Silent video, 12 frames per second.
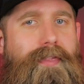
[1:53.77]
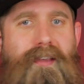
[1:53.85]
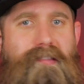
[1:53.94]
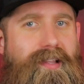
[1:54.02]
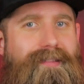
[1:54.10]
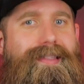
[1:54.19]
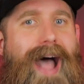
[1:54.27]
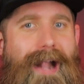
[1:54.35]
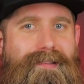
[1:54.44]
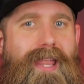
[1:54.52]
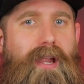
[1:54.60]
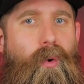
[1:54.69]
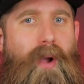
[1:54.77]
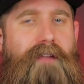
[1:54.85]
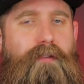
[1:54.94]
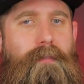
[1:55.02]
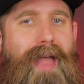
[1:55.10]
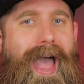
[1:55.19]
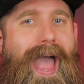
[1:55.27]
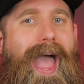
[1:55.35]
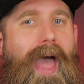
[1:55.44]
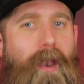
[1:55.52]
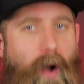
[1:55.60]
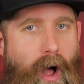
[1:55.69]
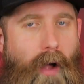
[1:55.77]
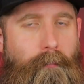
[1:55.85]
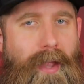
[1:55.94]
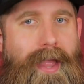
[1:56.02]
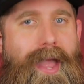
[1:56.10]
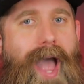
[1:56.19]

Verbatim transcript: This does not take away from that at all.